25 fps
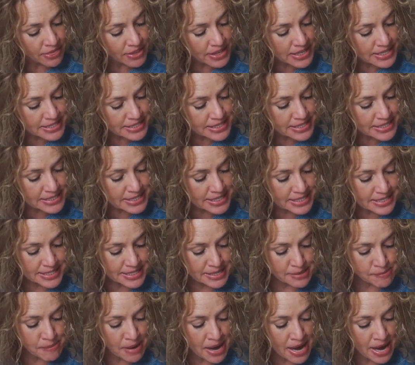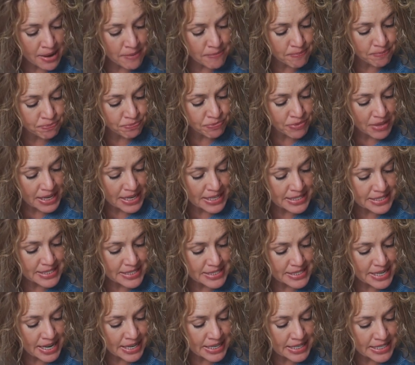this system up.
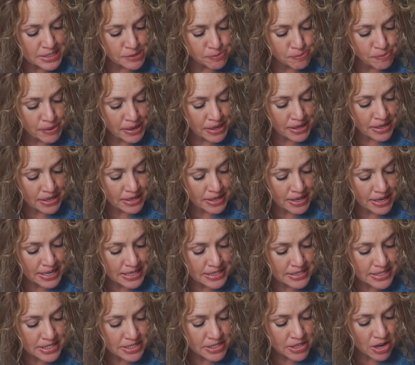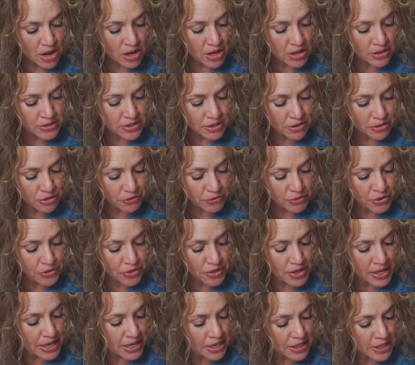Instead, it's been installed
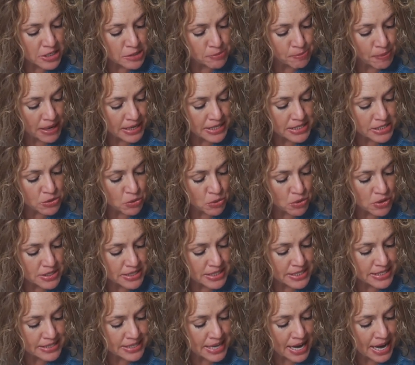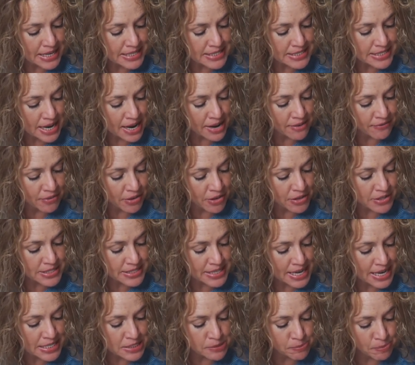through the years by sources as
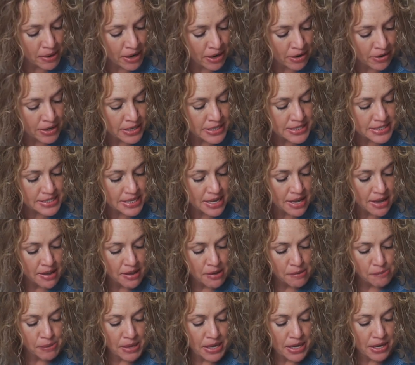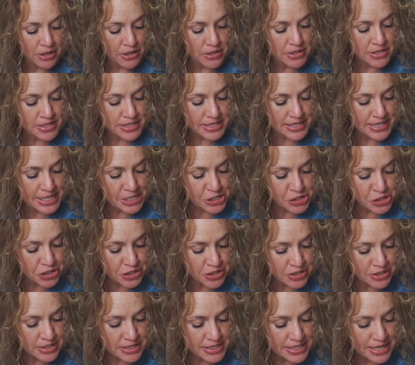diverse as parents, peers,
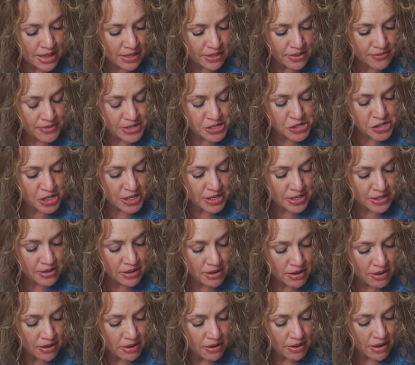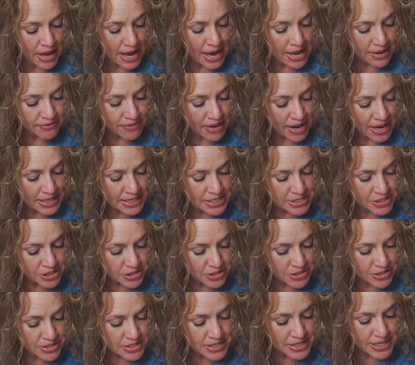teachers, television,
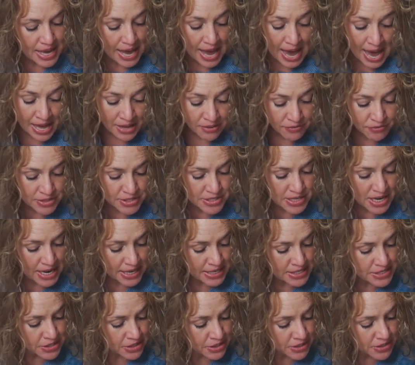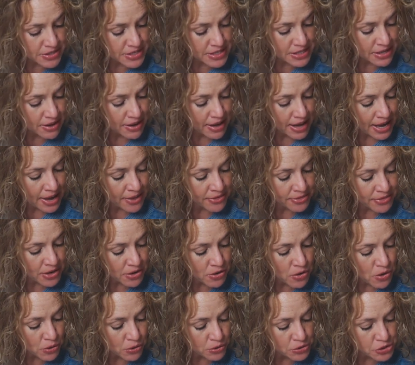advisors, advertisers, and
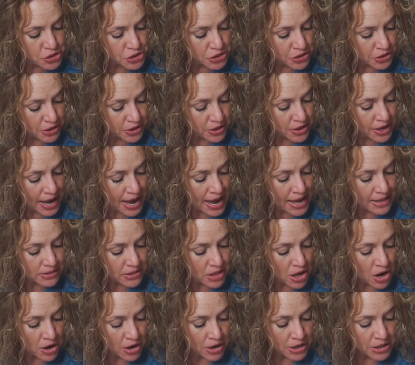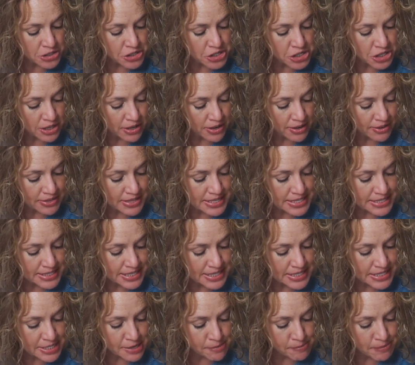the culture at large. The
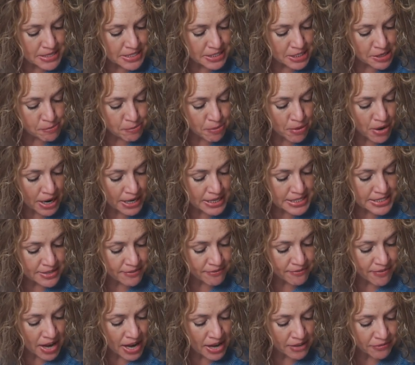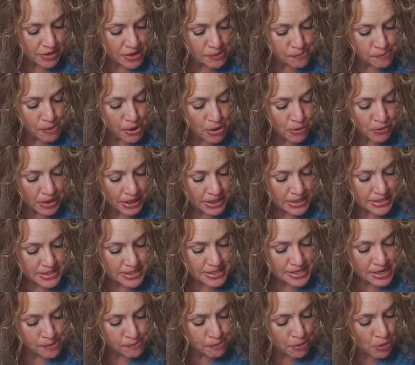system is comprised of five
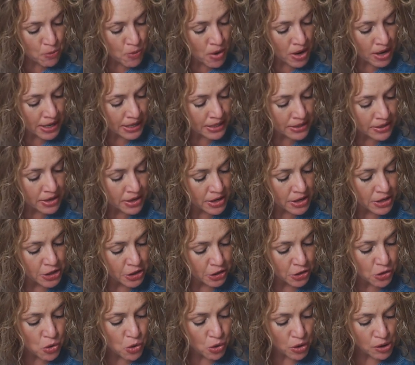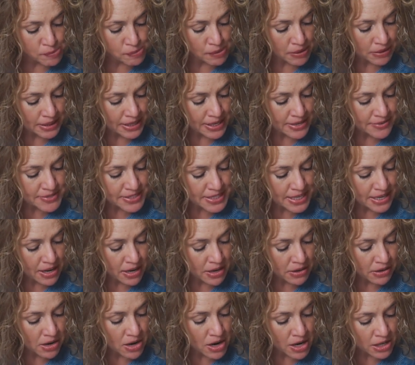components. Number one, your core beliefs
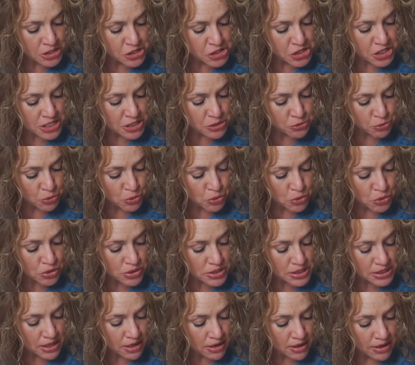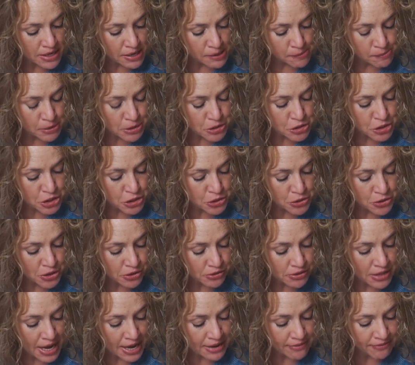and unconscious rules. Number two,
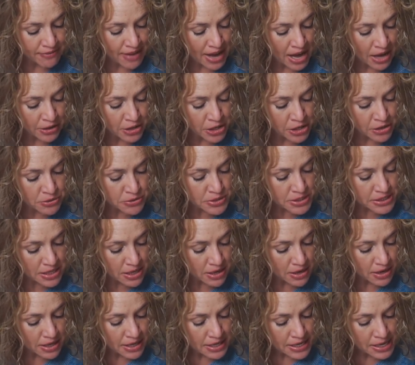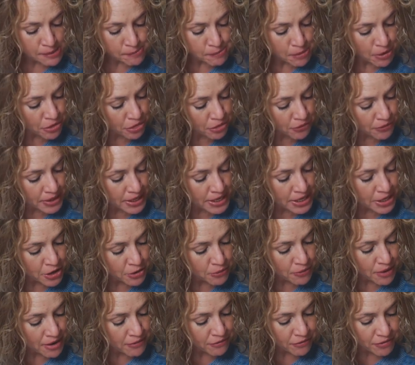your life values. Number three,
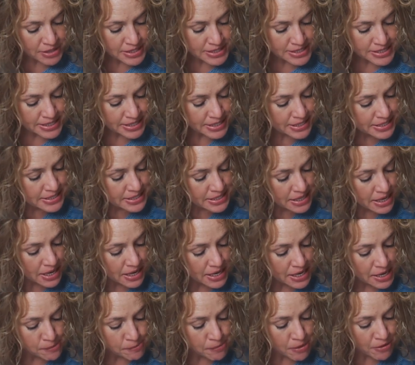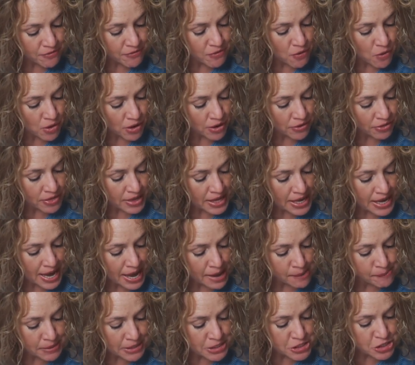your references. Number four, the
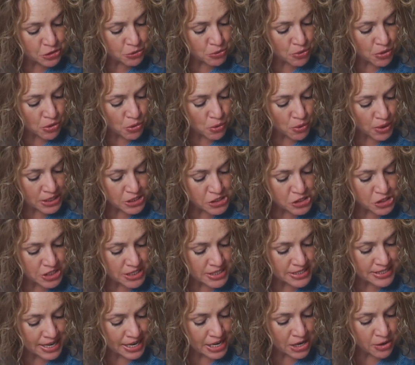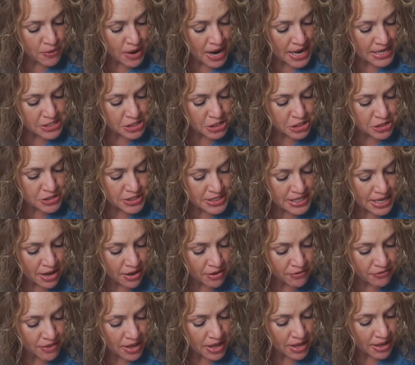habitual questions that you ask
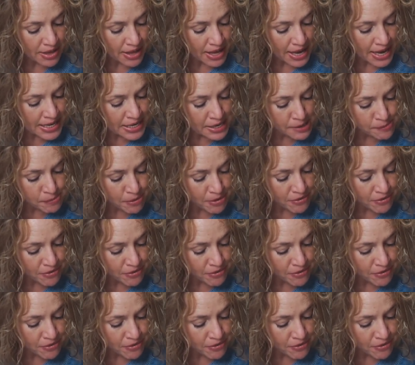yourself. And